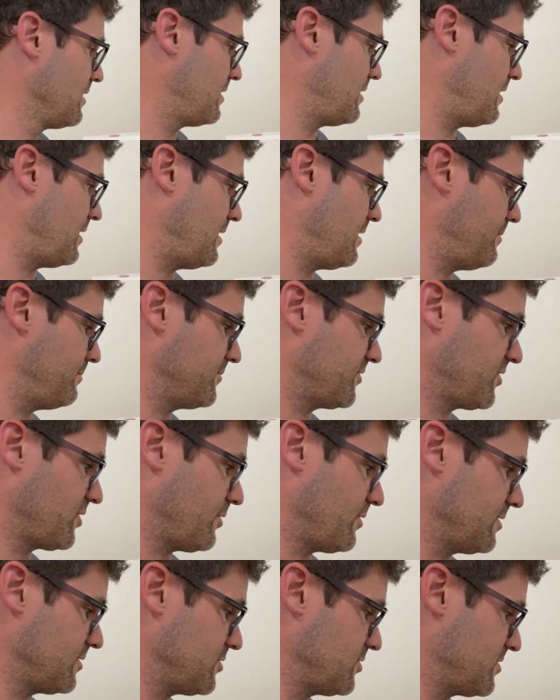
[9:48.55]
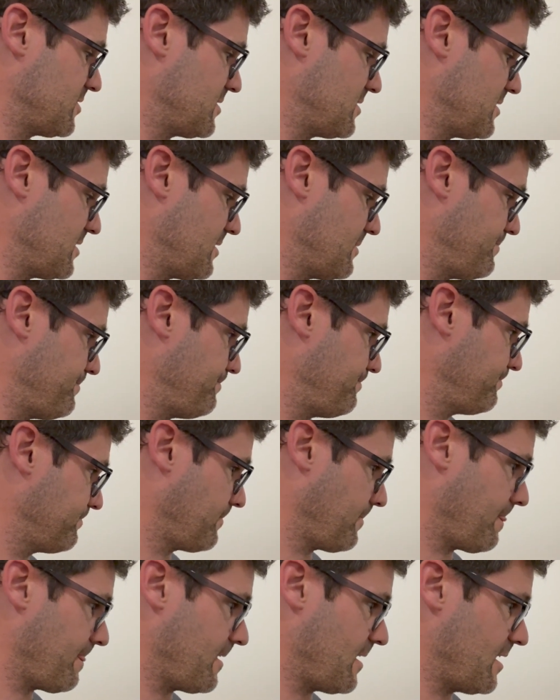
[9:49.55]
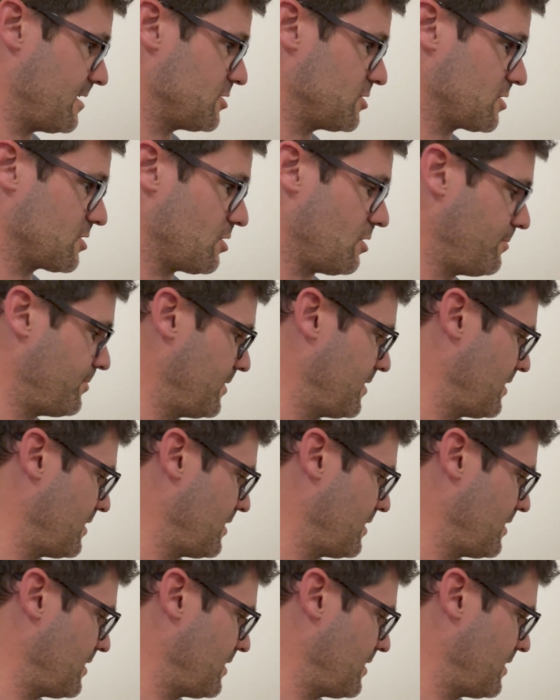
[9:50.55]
Um, so I just, um, yeah, just copied